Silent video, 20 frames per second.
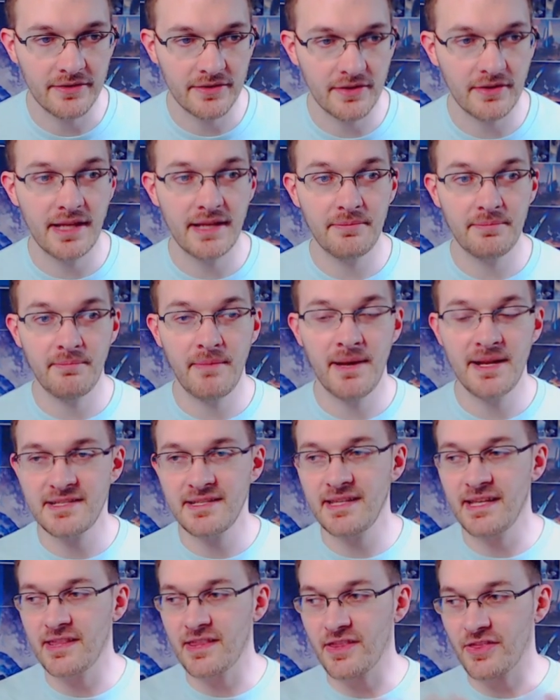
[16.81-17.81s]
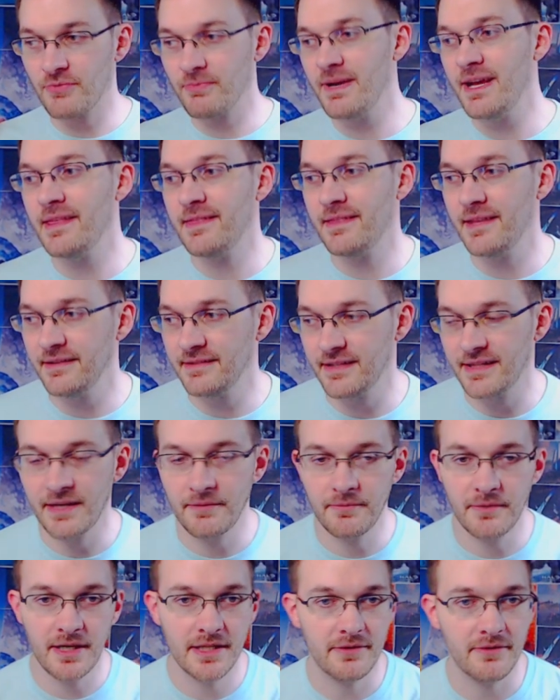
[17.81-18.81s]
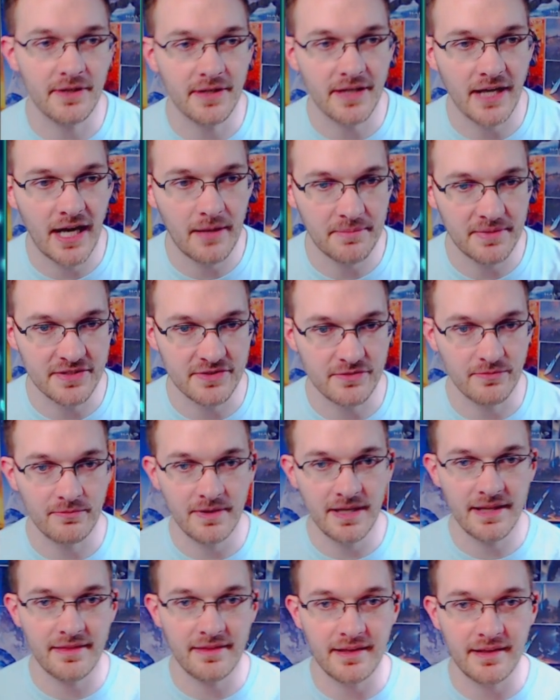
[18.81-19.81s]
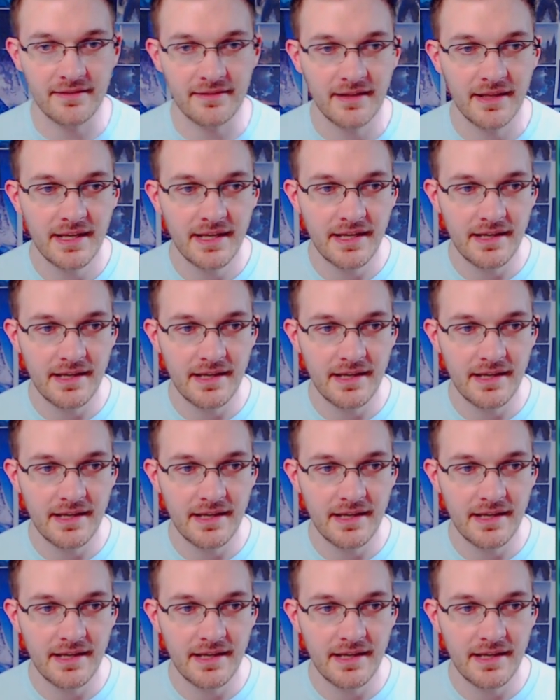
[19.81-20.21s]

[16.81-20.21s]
So they mentioned that the three things that they wanted to accomplish with this